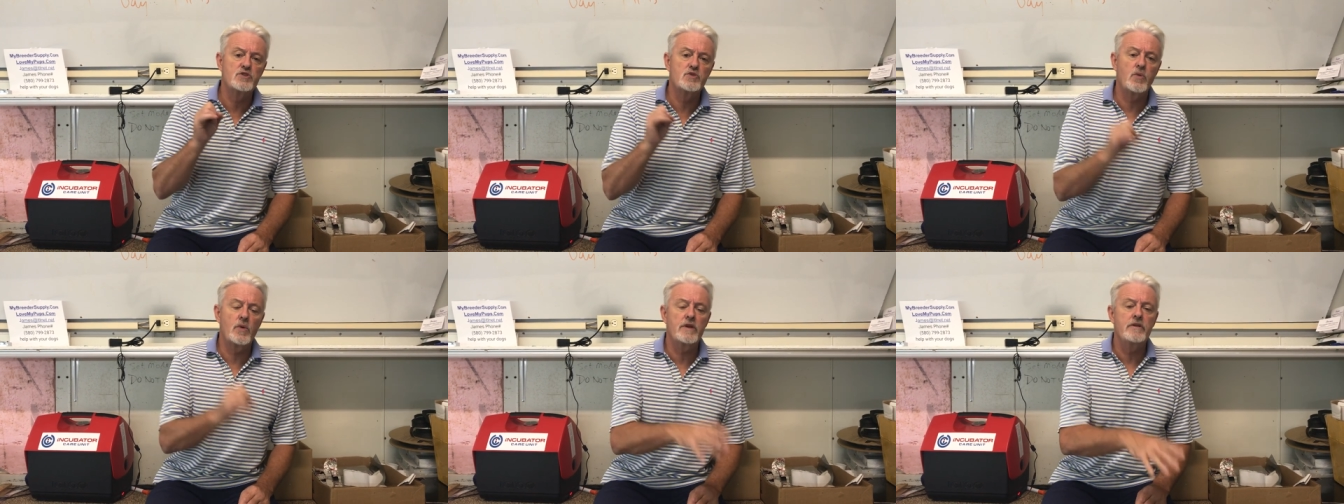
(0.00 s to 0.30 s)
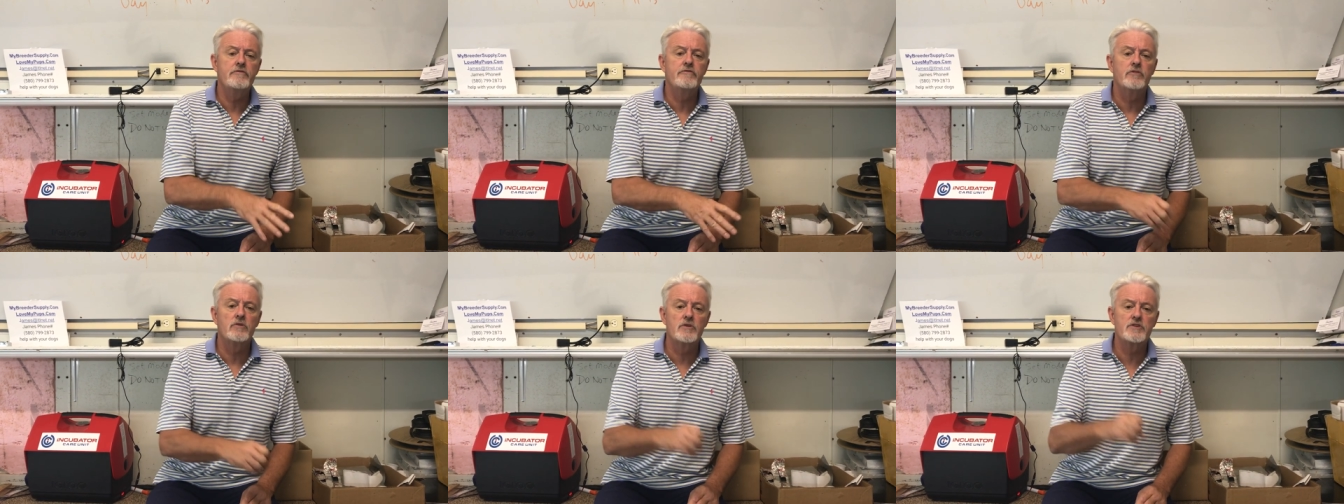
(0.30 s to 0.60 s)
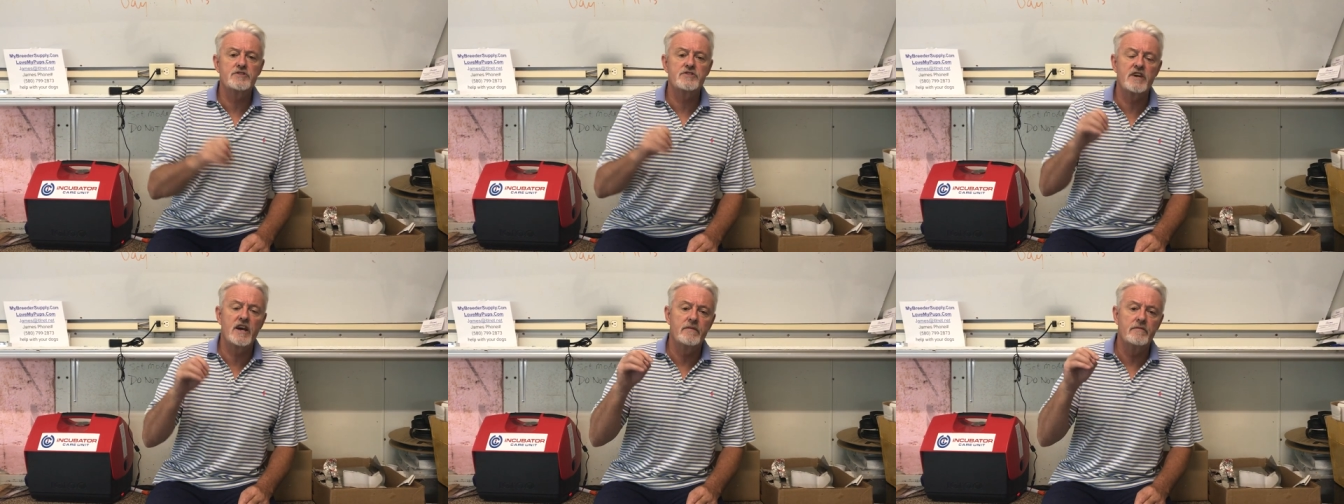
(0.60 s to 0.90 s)
twenty-four
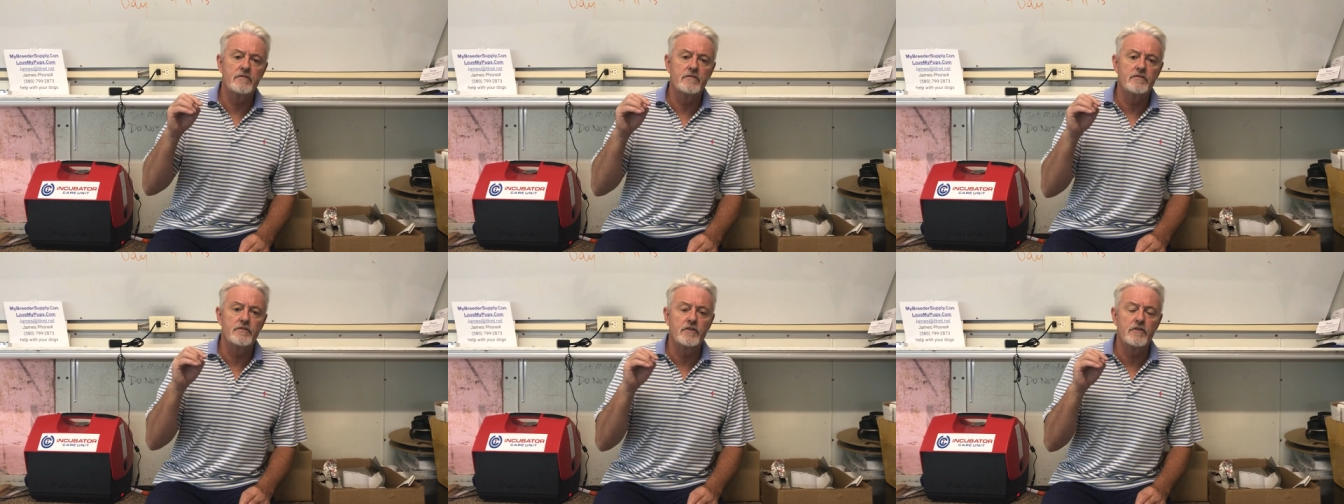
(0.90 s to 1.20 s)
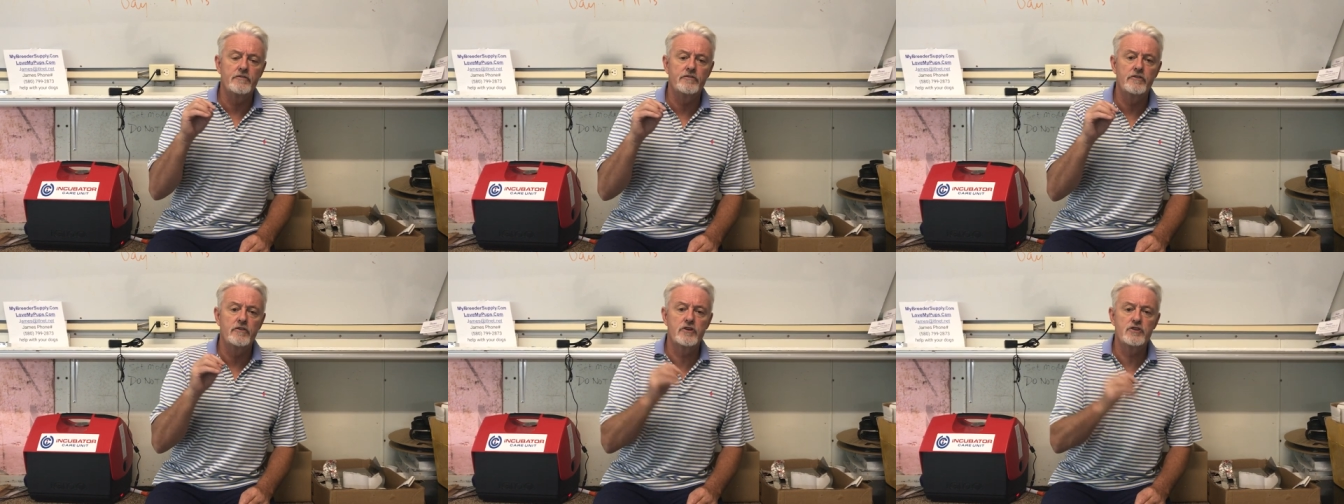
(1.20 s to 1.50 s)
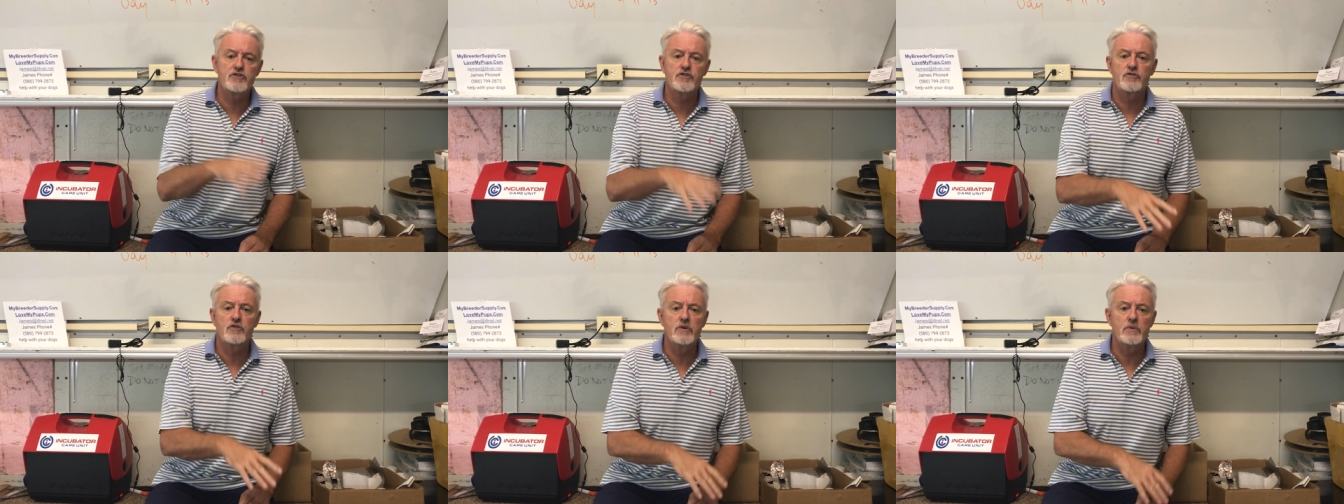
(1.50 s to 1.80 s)
seven for the
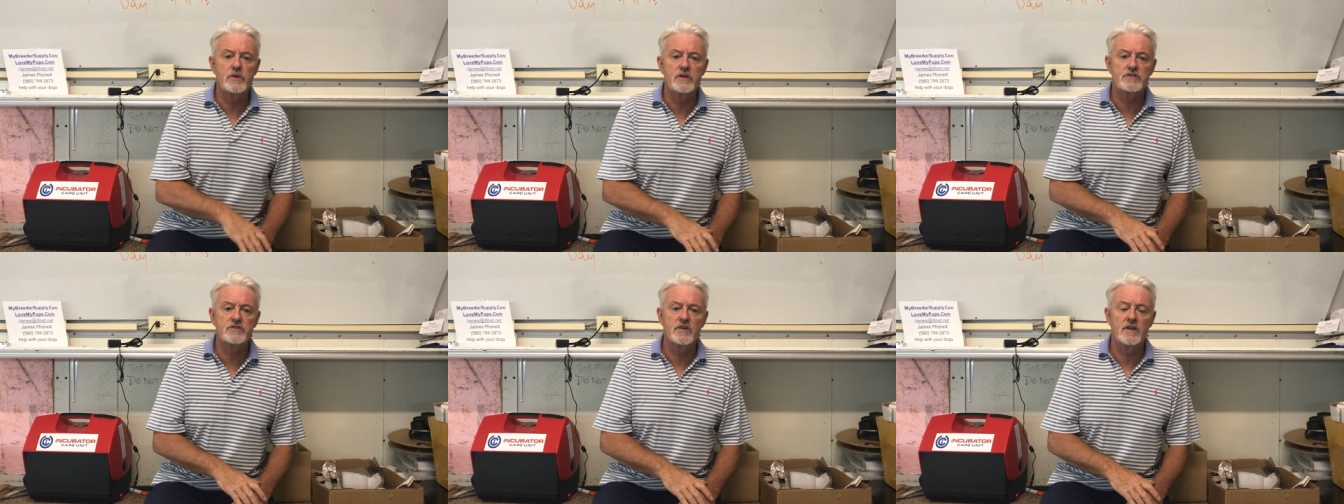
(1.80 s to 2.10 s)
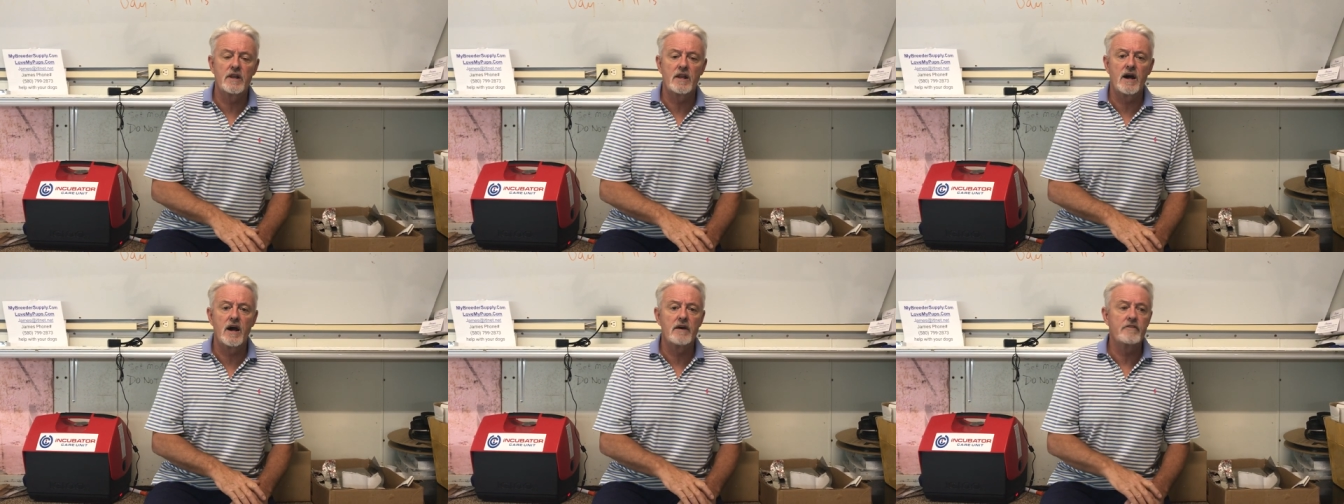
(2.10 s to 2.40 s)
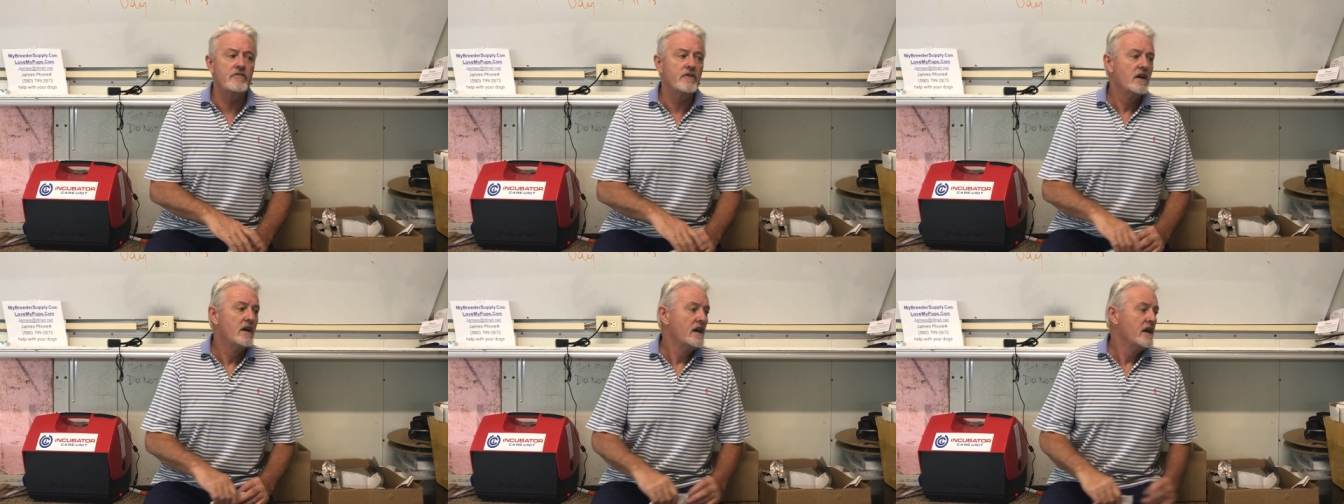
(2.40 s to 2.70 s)
first three weeks of their
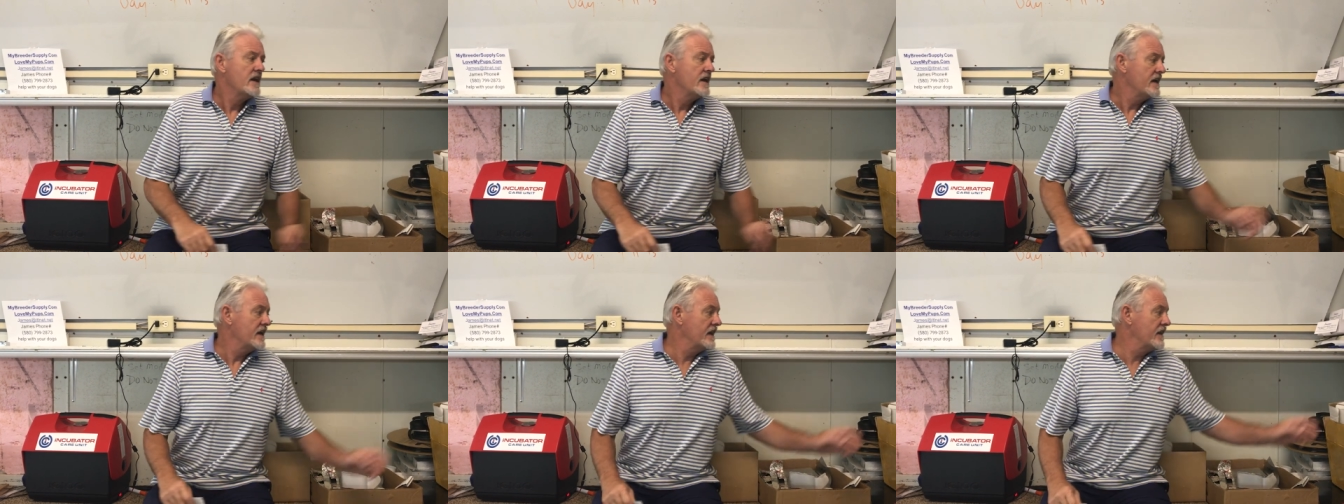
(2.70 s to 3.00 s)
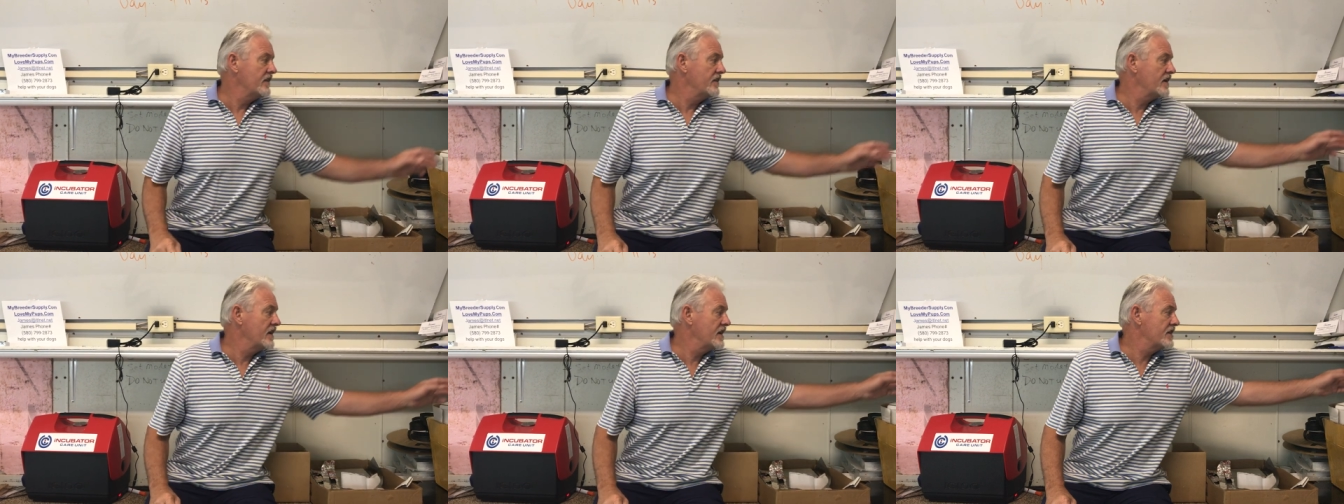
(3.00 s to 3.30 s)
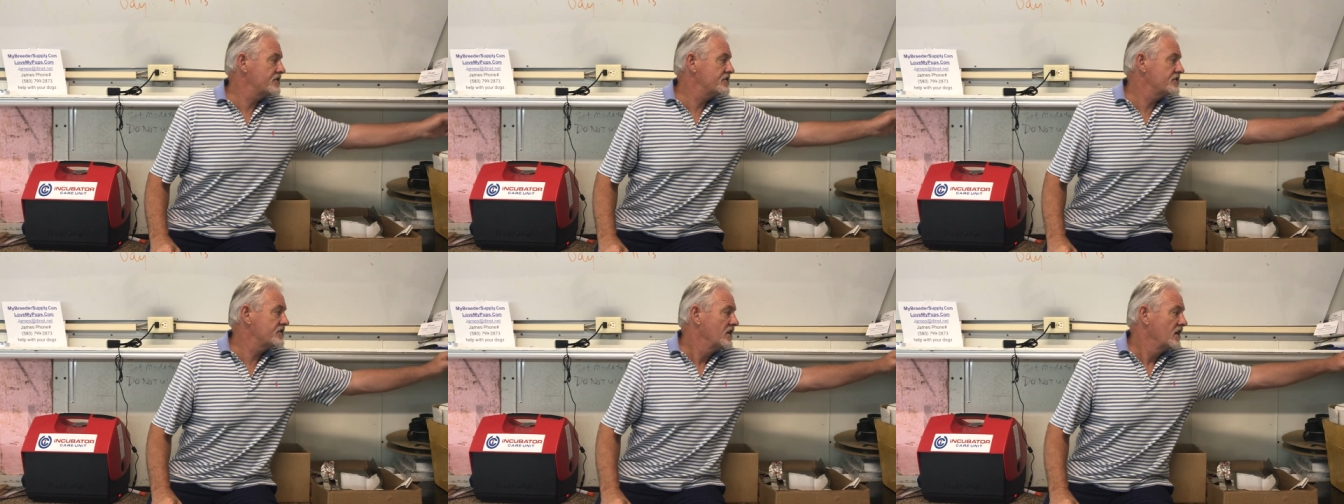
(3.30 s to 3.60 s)
life in
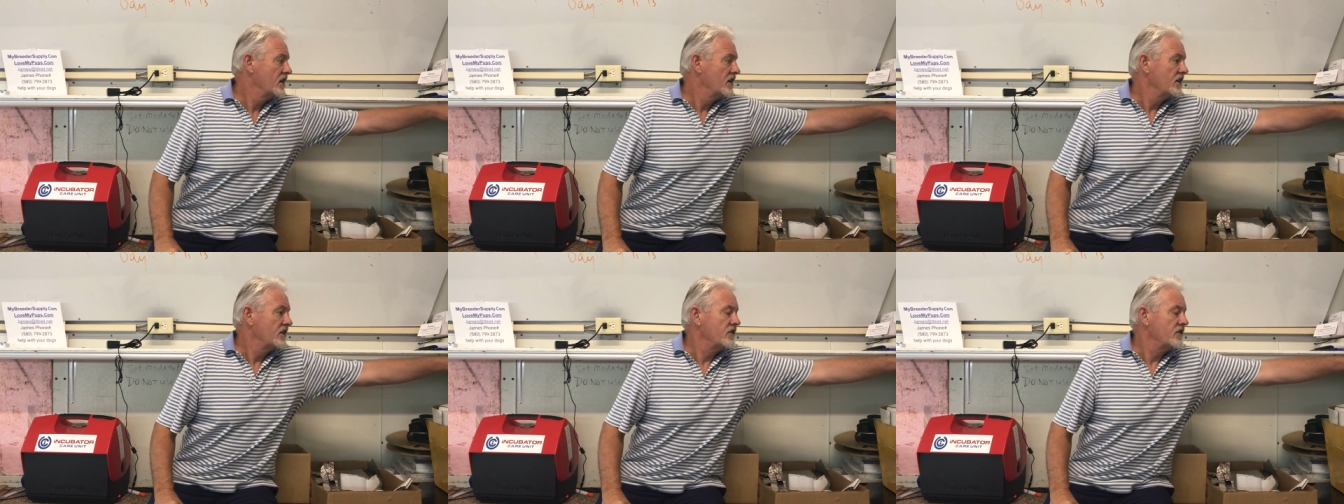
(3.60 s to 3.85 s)
this.